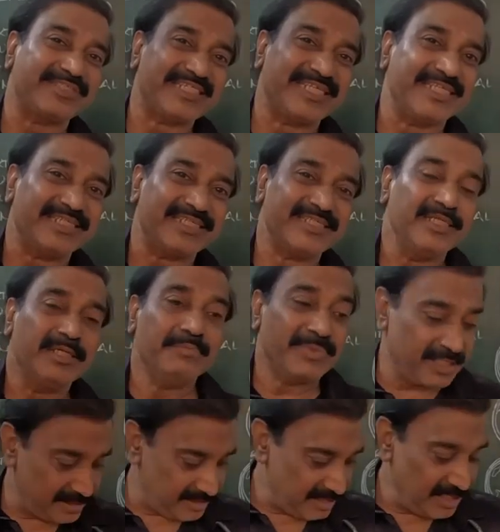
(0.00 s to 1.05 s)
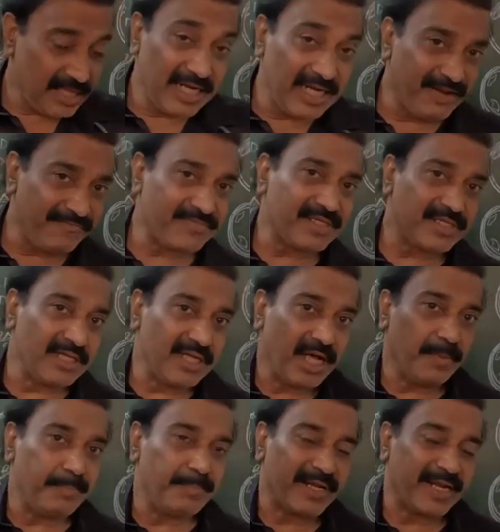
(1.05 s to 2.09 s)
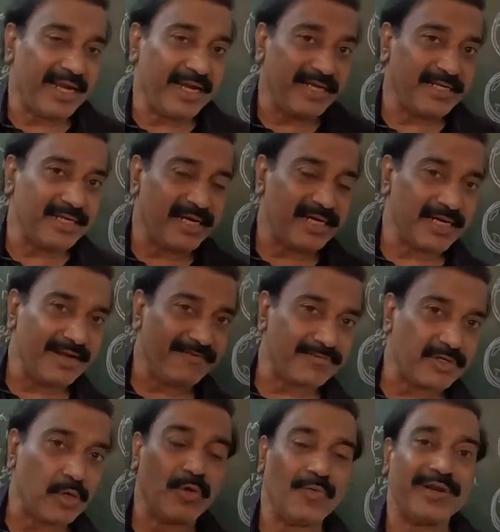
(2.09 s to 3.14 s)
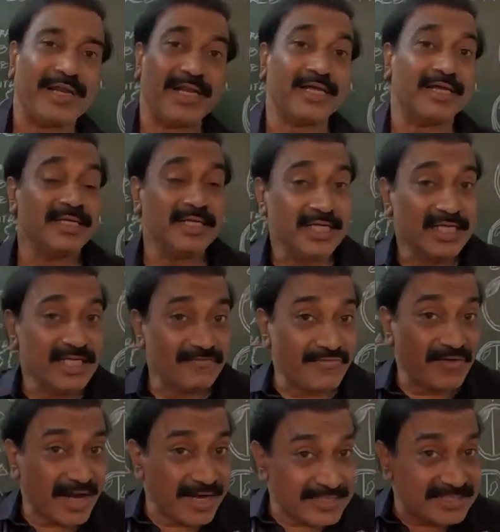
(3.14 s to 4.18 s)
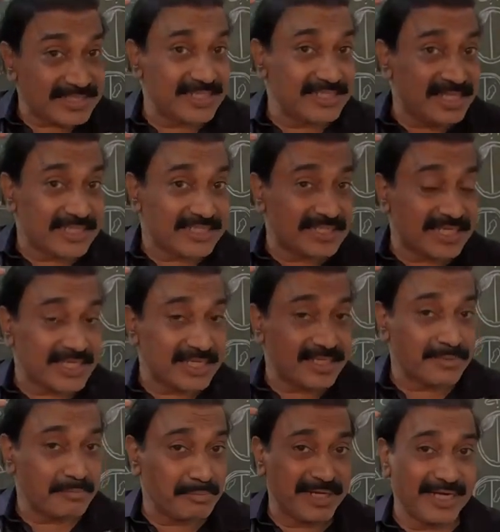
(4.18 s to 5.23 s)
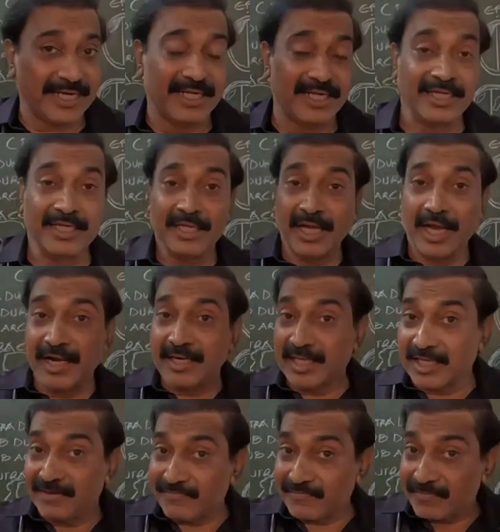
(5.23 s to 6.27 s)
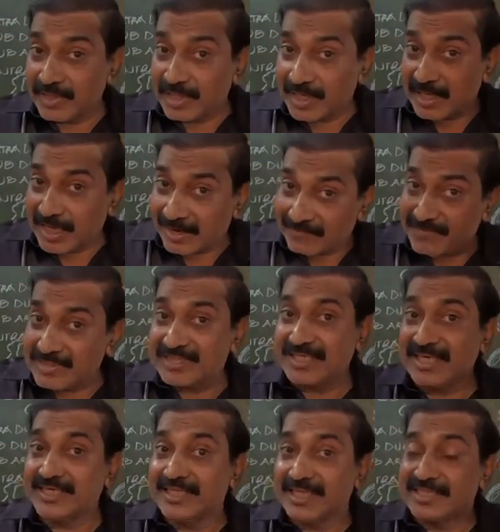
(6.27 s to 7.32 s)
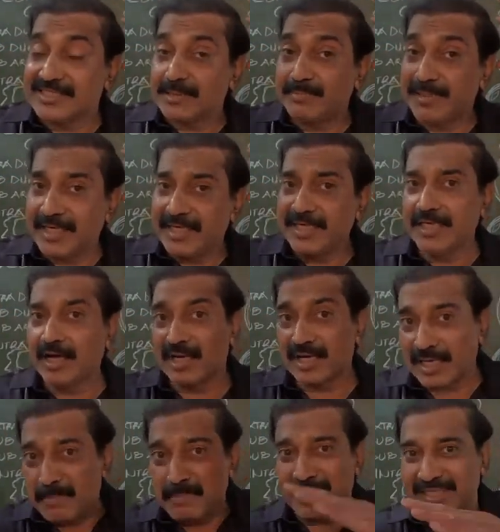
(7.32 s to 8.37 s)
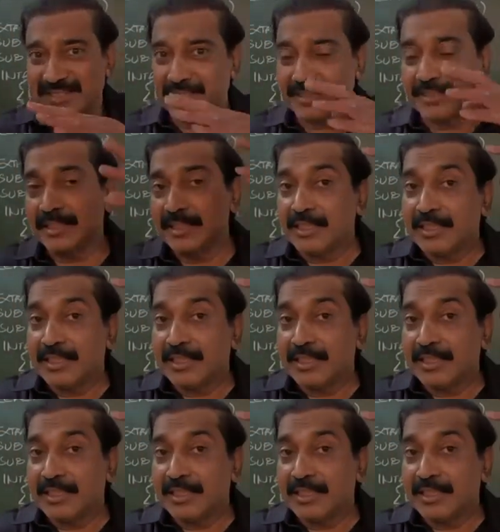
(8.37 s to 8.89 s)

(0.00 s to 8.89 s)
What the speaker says: side, because left upper hand and left lower leg. If right side there is a bleeding, and if left side there is a bleeding or compression,